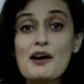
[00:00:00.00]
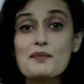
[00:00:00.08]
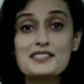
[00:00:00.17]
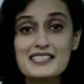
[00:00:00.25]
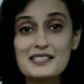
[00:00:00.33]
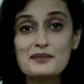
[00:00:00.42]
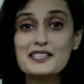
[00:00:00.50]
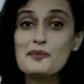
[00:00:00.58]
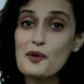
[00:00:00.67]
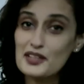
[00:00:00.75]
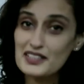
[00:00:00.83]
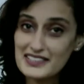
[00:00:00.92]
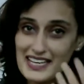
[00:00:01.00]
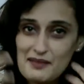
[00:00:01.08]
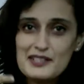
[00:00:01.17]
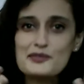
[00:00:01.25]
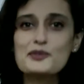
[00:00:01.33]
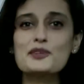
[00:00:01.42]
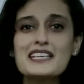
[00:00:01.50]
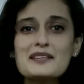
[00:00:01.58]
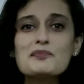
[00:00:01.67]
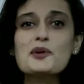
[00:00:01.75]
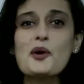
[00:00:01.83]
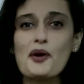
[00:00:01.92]
now I'm sitting with him all the time, he's going to
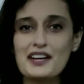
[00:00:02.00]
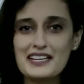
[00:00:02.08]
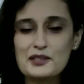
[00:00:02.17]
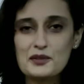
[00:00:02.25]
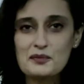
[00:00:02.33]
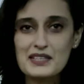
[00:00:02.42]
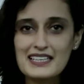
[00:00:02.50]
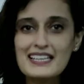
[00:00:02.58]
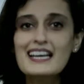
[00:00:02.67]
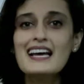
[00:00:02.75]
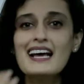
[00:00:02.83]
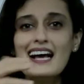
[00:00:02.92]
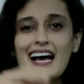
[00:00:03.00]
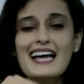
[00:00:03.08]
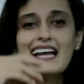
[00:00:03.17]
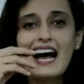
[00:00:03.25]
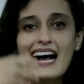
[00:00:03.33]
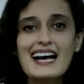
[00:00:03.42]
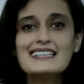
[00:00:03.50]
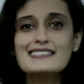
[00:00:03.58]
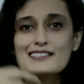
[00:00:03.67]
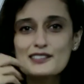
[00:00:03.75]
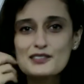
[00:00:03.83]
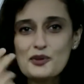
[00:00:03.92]
keep talking to me, and I
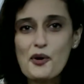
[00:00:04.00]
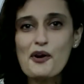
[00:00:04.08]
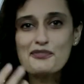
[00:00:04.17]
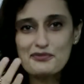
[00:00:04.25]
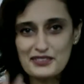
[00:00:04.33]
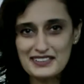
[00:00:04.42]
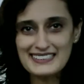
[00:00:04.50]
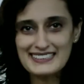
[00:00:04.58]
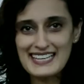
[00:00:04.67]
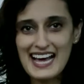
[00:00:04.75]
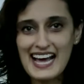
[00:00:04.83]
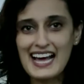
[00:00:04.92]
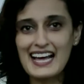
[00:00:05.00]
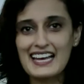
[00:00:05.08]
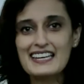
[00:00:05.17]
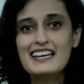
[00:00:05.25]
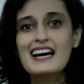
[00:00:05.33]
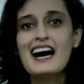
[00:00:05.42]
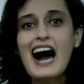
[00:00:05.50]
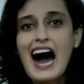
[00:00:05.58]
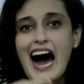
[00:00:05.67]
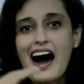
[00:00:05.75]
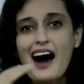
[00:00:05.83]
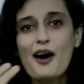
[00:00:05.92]
saw firsthand
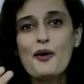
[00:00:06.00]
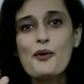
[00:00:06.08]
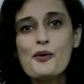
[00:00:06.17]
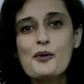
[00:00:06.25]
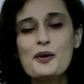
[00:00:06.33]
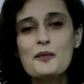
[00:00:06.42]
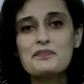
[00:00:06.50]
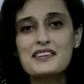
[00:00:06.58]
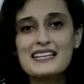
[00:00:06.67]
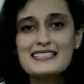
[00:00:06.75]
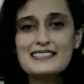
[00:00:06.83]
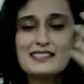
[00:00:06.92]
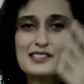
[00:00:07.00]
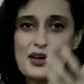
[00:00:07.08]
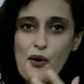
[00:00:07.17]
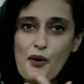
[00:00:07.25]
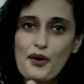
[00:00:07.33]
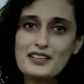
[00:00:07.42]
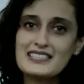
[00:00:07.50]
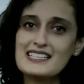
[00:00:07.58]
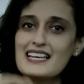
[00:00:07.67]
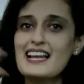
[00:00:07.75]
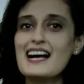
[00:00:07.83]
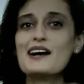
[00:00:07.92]
how his thoughts
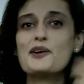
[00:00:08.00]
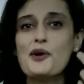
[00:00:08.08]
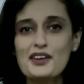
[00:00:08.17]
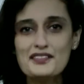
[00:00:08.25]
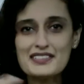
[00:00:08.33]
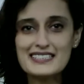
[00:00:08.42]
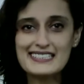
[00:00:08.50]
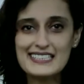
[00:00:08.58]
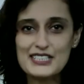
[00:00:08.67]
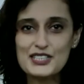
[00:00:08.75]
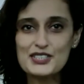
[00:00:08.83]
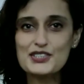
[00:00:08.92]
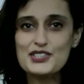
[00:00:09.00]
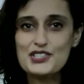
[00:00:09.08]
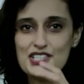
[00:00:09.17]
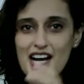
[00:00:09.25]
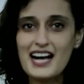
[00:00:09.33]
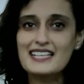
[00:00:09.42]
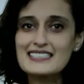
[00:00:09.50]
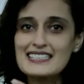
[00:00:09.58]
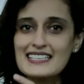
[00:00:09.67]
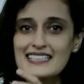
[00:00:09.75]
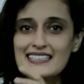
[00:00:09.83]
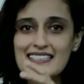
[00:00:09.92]
and our conversations
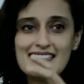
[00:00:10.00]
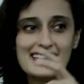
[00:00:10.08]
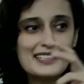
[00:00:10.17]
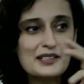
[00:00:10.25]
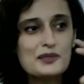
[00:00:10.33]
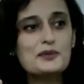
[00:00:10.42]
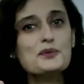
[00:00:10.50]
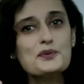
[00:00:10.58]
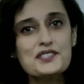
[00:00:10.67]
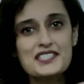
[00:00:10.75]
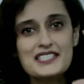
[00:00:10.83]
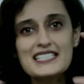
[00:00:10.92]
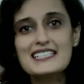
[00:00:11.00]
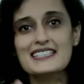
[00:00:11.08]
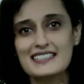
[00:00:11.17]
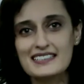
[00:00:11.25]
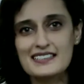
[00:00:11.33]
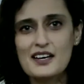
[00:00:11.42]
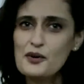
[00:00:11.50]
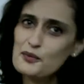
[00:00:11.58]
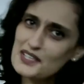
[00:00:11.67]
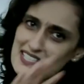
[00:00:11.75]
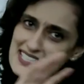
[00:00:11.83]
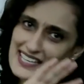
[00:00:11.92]
translated into scenes
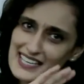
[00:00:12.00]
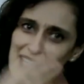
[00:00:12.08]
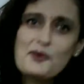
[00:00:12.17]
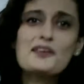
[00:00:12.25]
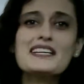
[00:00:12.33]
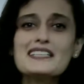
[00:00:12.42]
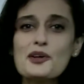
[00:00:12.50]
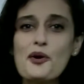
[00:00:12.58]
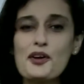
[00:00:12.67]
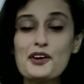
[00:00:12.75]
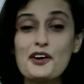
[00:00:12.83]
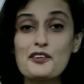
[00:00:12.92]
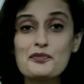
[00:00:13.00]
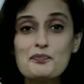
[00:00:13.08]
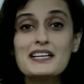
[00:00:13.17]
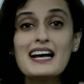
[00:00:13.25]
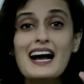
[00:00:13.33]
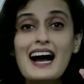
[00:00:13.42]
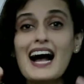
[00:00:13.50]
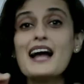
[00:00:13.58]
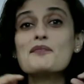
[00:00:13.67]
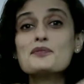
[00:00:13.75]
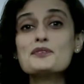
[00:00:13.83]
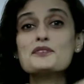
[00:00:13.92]
which he only thought of, but
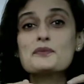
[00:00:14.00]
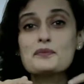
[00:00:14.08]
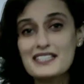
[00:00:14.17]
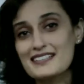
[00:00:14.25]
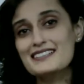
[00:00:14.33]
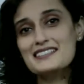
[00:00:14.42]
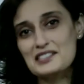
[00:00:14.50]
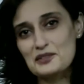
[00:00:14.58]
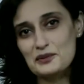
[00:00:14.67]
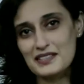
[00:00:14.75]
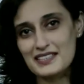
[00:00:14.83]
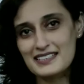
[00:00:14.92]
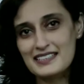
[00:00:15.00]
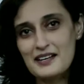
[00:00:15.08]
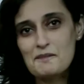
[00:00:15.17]
I was witness to it.